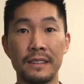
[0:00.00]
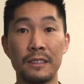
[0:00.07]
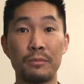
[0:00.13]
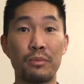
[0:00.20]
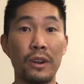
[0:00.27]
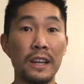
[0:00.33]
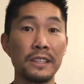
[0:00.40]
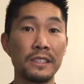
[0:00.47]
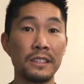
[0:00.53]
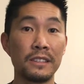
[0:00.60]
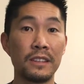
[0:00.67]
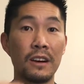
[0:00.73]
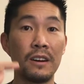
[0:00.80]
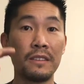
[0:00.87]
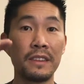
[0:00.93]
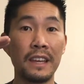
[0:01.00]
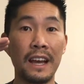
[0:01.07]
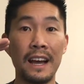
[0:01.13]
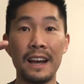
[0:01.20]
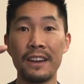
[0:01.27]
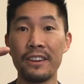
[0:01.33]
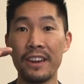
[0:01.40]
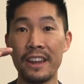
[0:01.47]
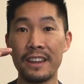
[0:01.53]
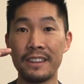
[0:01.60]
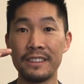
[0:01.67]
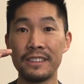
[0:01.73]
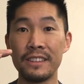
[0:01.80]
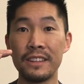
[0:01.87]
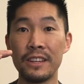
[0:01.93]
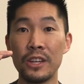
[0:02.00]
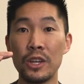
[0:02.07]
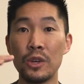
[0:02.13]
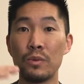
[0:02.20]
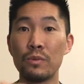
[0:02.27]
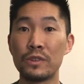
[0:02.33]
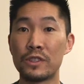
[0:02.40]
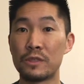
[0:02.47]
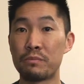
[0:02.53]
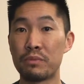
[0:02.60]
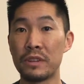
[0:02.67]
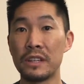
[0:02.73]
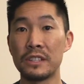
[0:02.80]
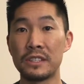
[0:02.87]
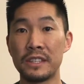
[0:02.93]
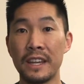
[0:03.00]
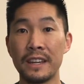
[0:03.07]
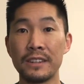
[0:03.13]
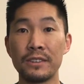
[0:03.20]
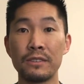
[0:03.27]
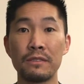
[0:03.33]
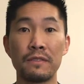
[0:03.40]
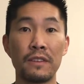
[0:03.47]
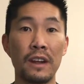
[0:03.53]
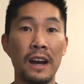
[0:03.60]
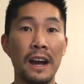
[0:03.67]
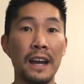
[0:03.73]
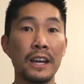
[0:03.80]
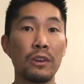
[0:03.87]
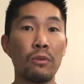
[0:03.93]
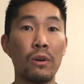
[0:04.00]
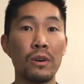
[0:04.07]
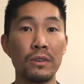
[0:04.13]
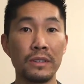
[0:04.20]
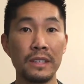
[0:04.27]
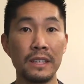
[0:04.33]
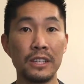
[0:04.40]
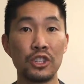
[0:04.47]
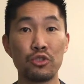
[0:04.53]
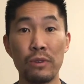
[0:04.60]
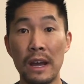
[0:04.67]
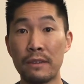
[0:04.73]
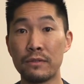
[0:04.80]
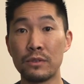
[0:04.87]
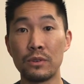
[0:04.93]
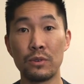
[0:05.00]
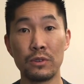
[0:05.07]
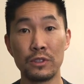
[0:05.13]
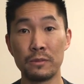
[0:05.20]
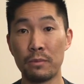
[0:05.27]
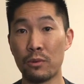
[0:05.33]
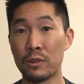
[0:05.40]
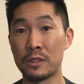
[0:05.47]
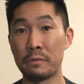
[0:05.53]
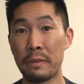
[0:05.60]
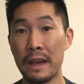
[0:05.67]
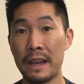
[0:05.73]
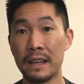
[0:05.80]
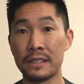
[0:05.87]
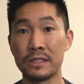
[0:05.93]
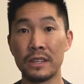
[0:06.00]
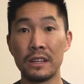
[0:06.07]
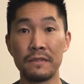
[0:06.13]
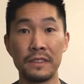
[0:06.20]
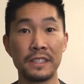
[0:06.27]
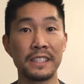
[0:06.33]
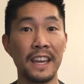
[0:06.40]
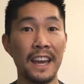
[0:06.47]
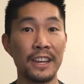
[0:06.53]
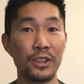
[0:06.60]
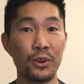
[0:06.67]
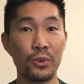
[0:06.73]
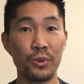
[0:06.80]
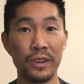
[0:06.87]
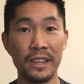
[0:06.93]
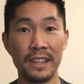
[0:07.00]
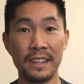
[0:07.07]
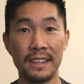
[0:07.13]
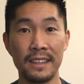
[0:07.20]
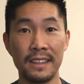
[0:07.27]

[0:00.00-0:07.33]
The price is on the higher end, which is pretty standard for high quality travel or sports bags of this category.